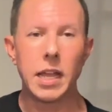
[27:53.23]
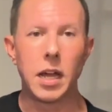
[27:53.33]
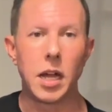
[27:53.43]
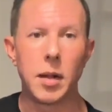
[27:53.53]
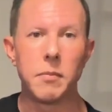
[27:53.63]

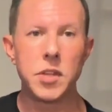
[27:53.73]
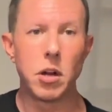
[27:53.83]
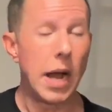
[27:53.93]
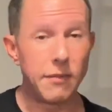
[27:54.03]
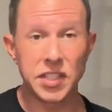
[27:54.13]

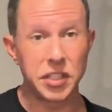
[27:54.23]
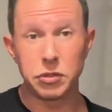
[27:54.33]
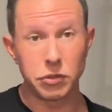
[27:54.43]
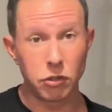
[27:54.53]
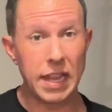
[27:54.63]
obviously do
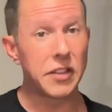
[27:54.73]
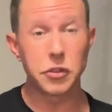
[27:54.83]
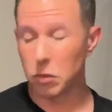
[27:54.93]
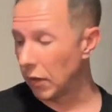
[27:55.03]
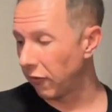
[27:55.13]
the Grace
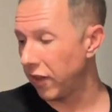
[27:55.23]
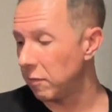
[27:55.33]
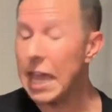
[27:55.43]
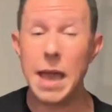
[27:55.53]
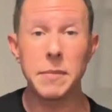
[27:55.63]
through all the same
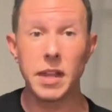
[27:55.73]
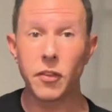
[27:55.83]
cabinets,